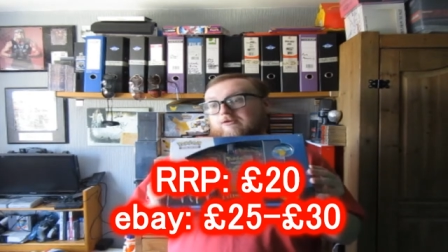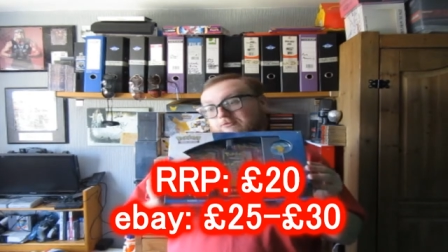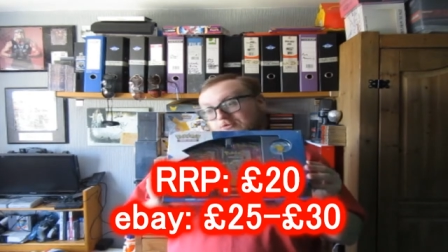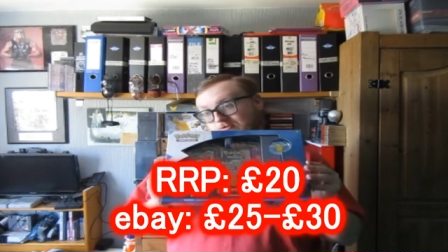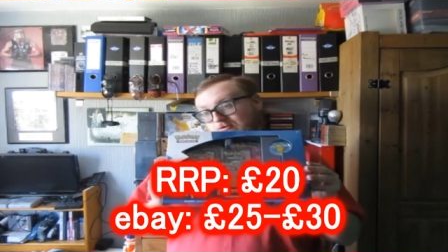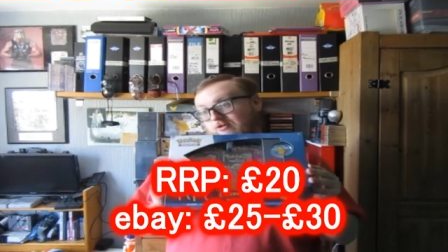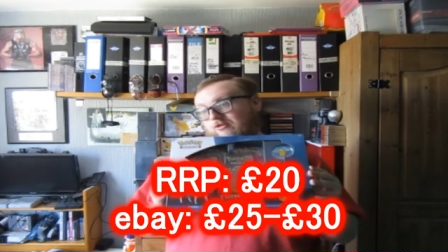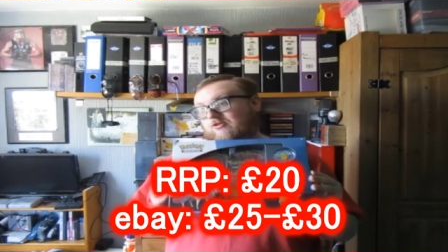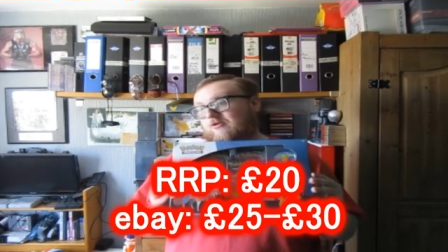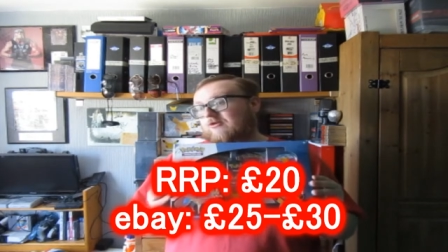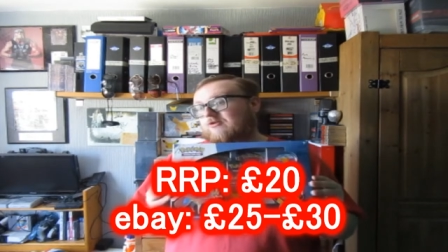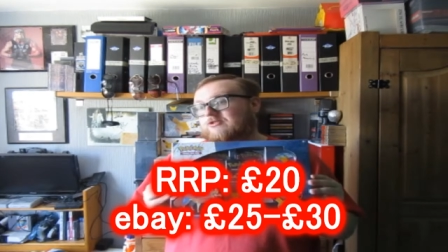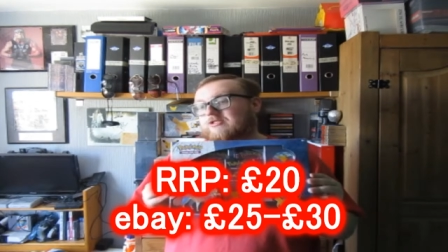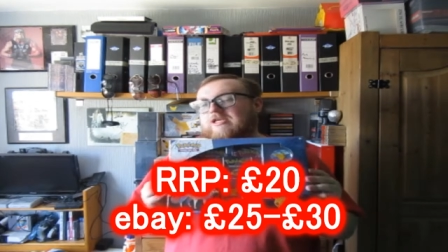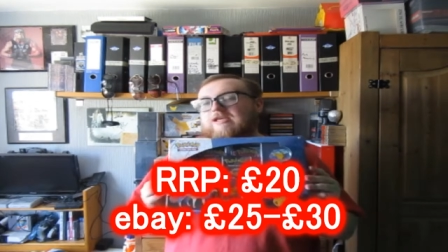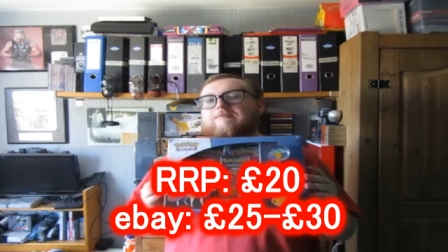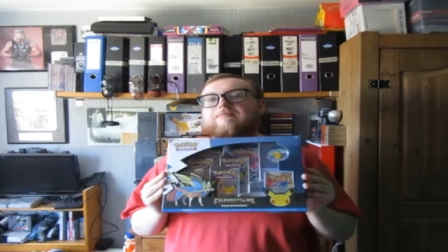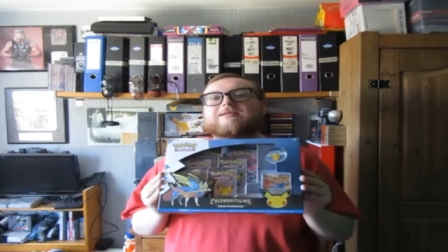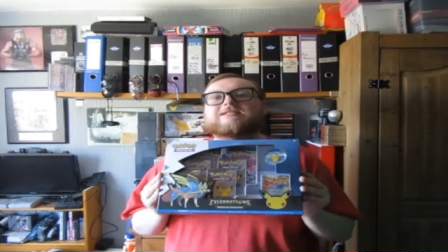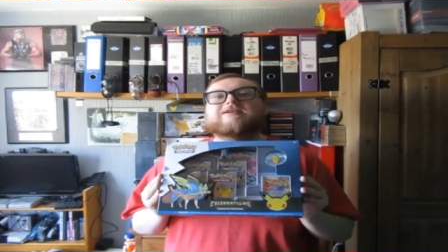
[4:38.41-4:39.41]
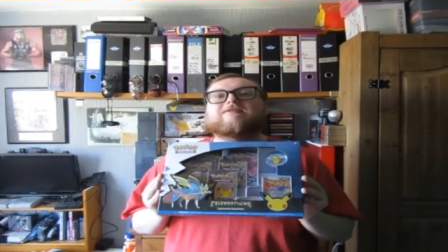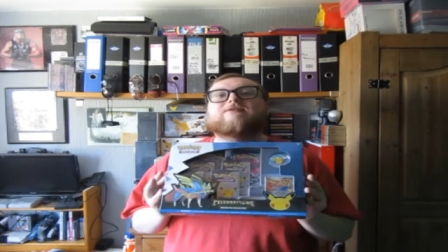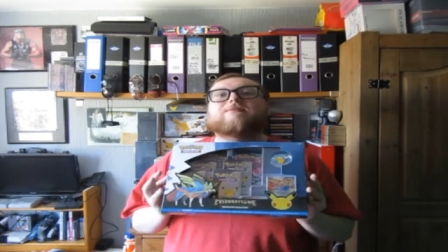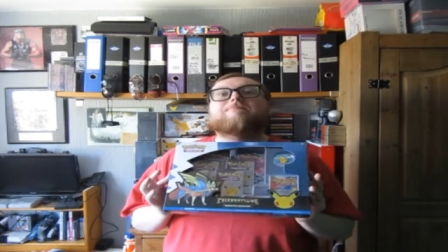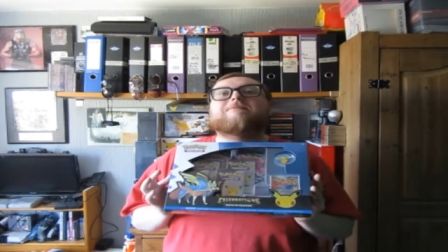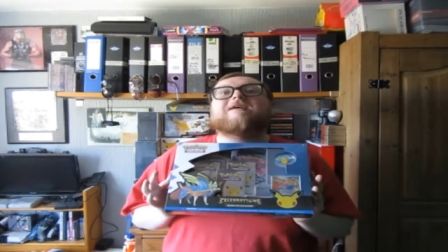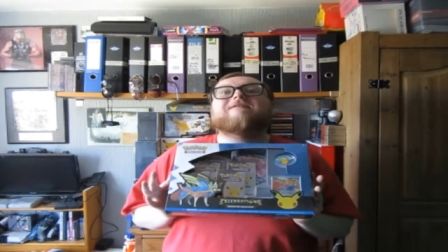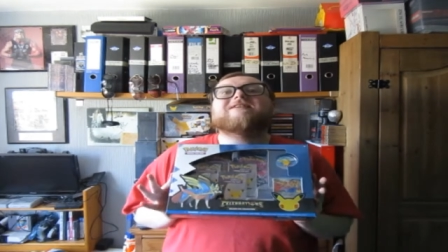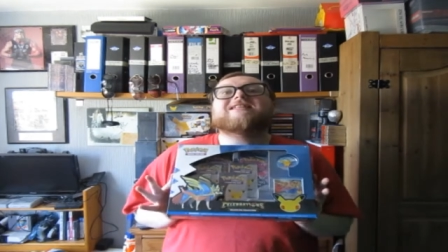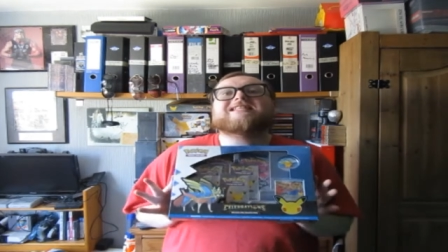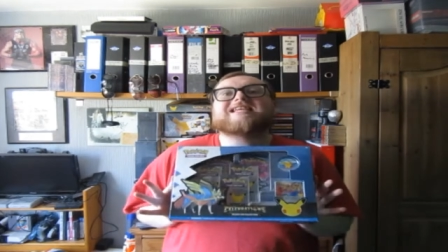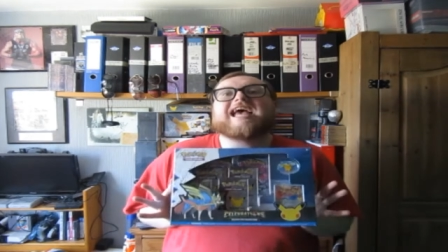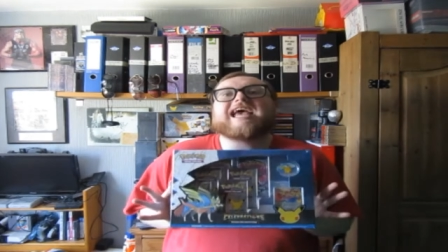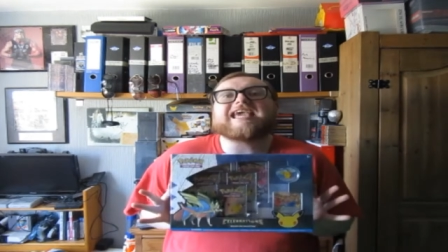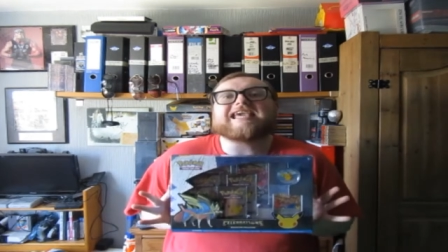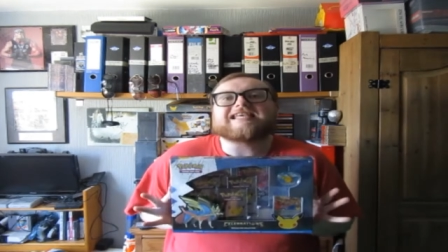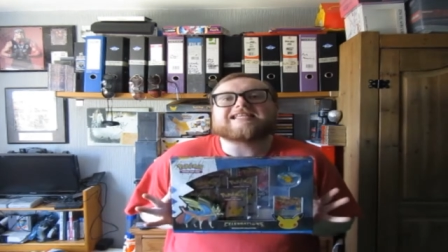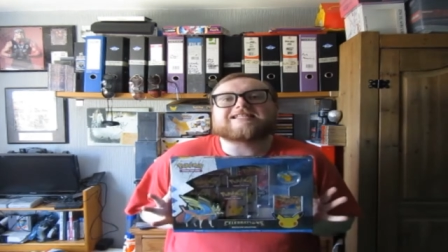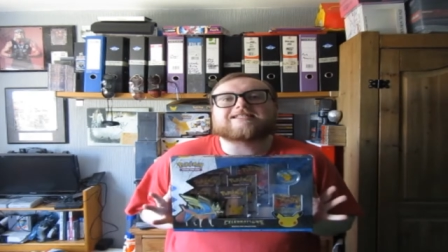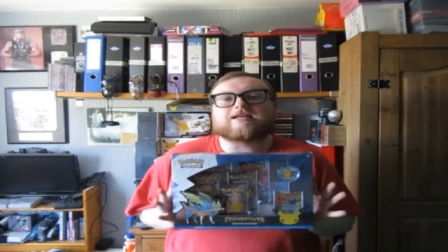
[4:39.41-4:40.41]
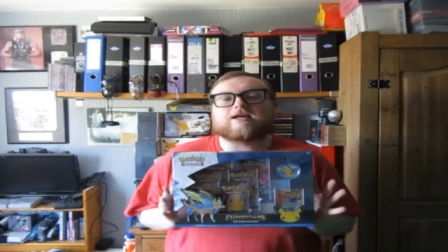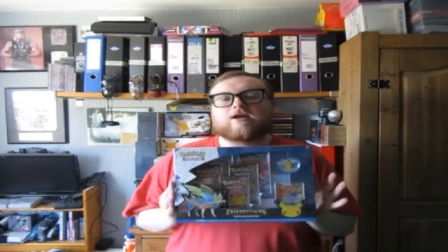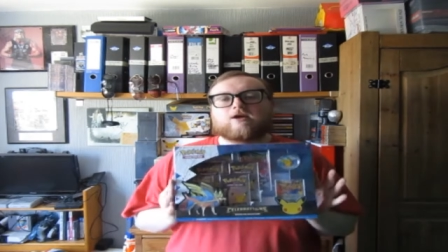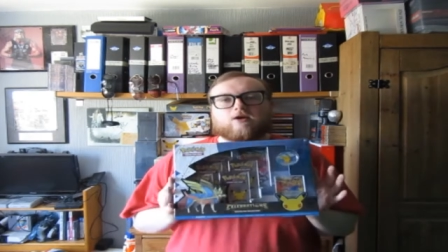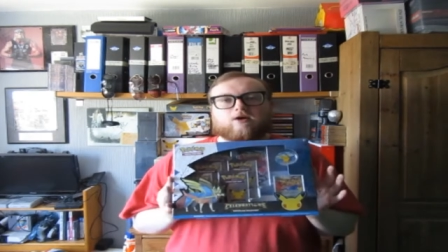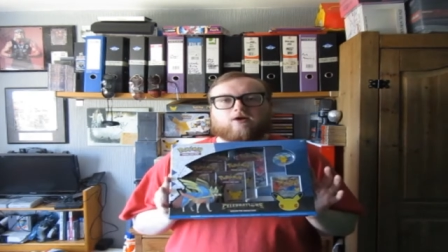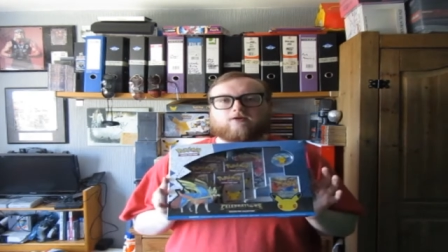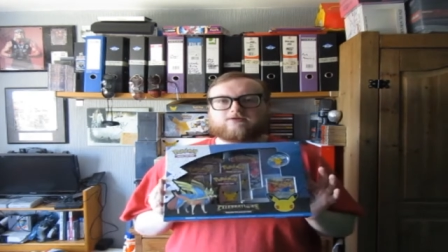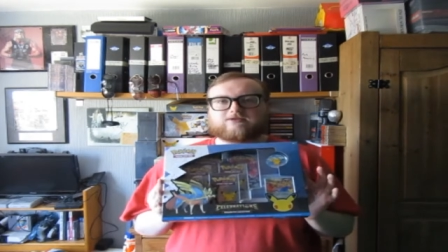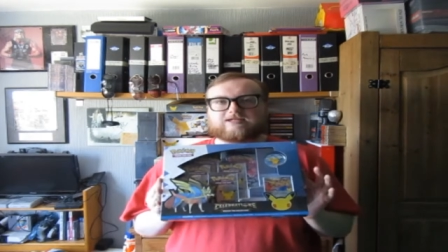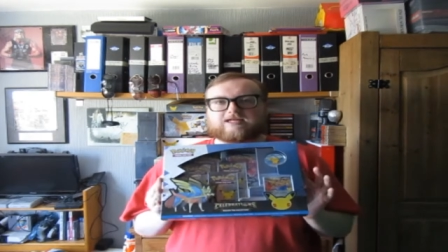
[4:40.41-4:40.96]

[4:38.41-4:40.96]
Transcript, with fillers: up so I thought to give myself a bit of a taste of